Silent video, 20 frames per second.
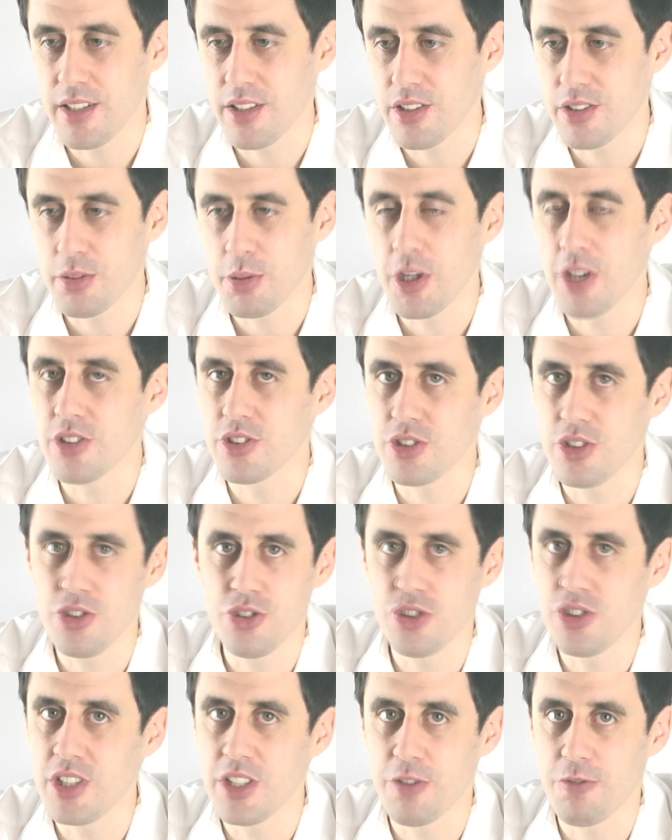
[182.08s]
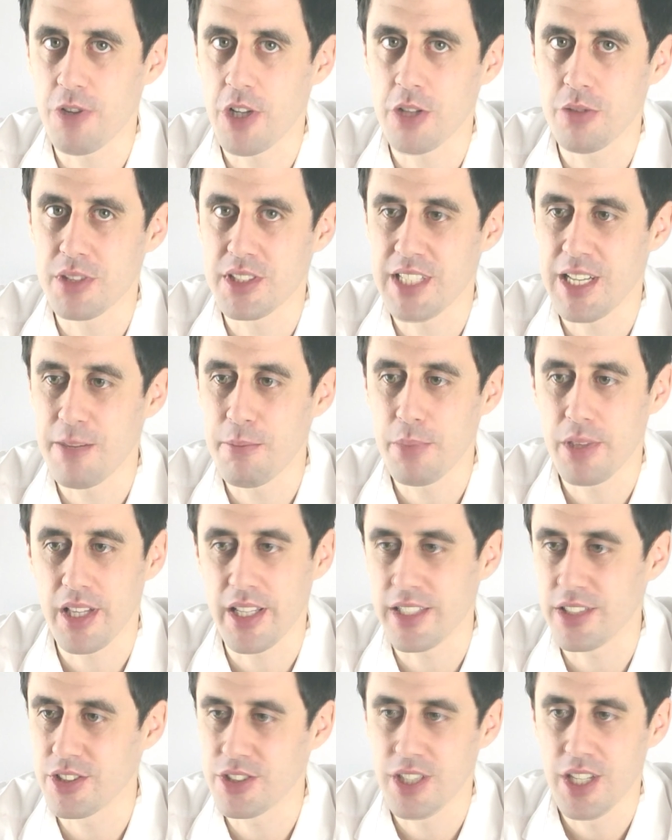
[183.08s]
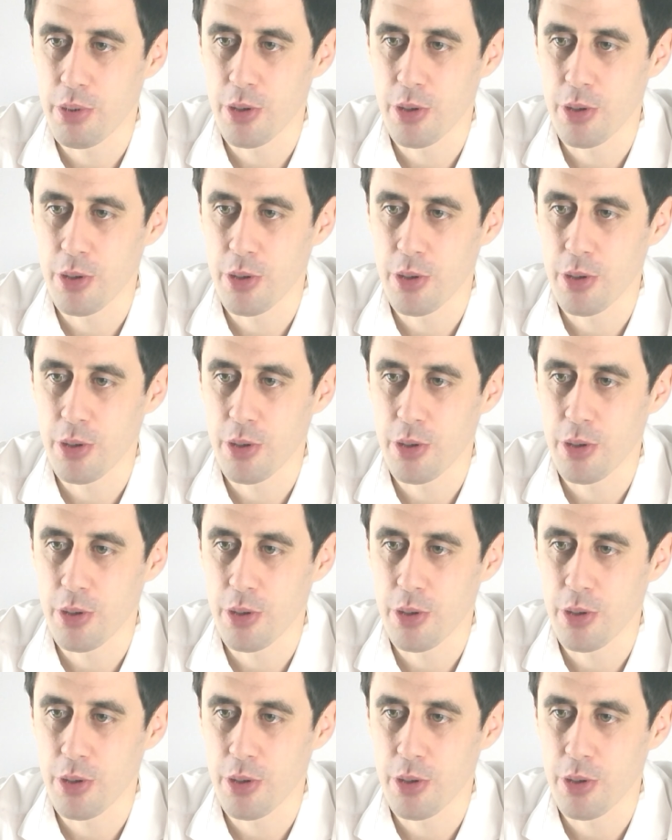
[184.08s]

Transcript: to be honest, you just need to follow a template.